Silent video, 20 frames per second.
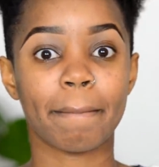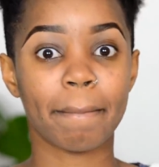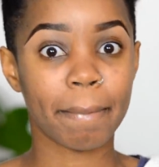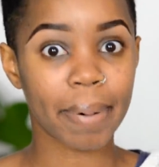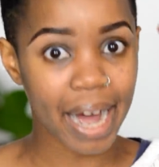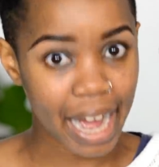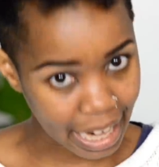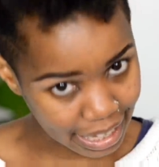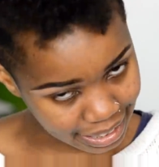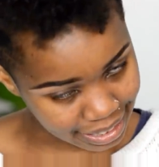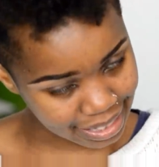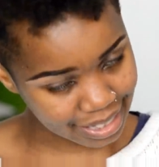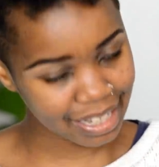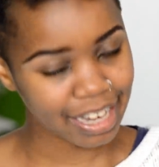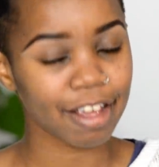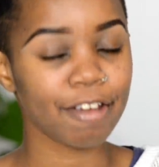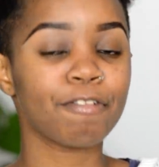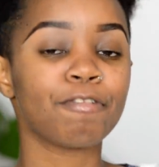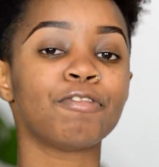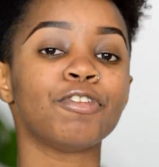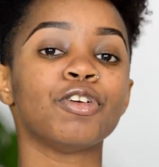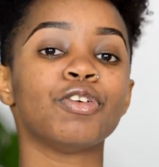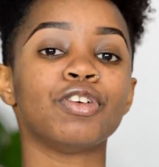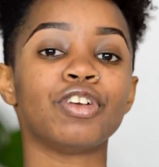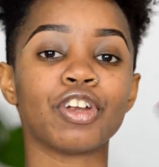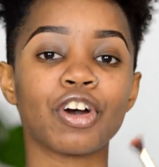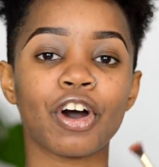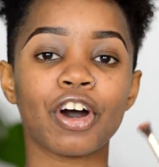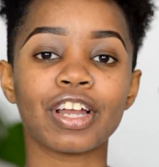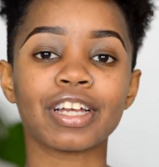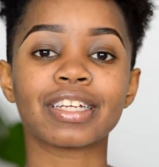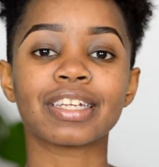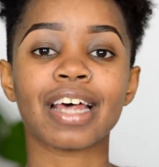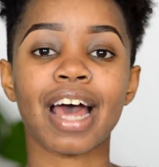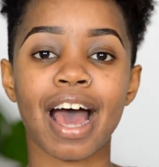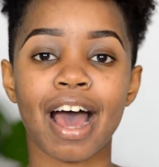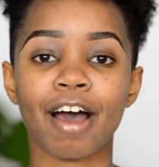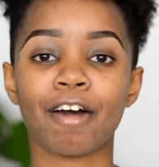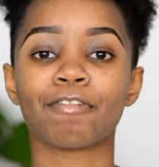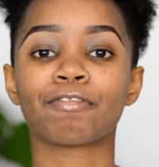But if you don't
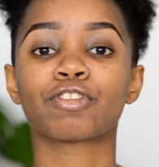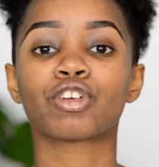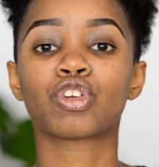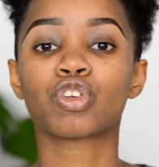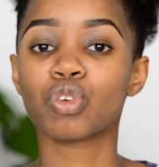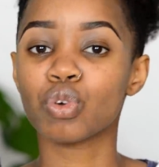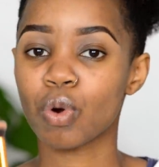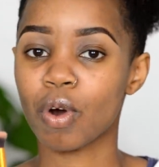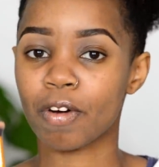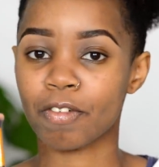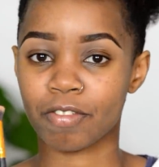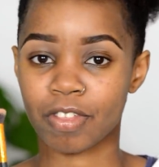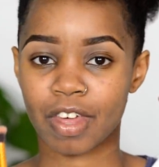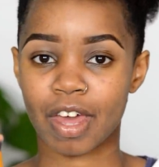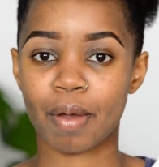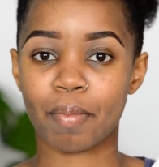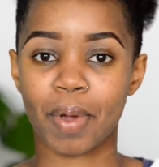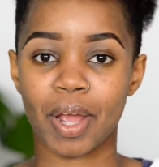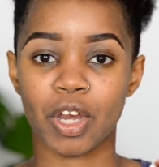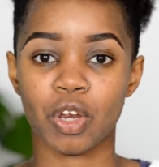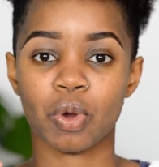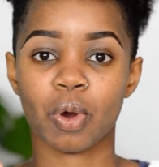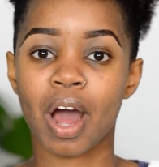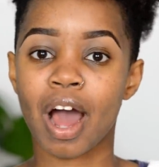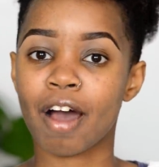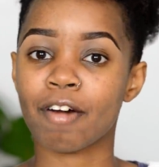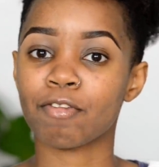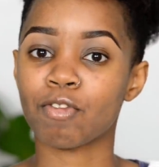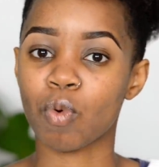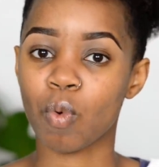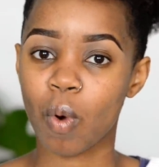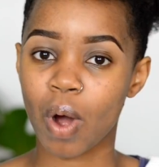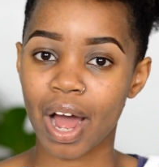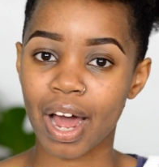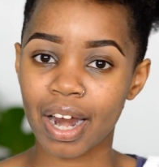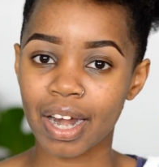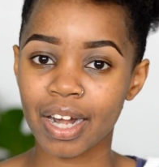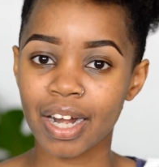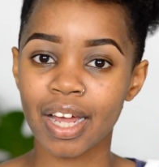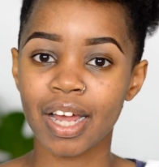have 2 of them and you have
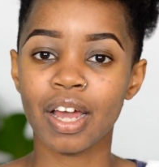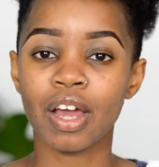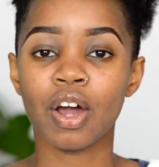one,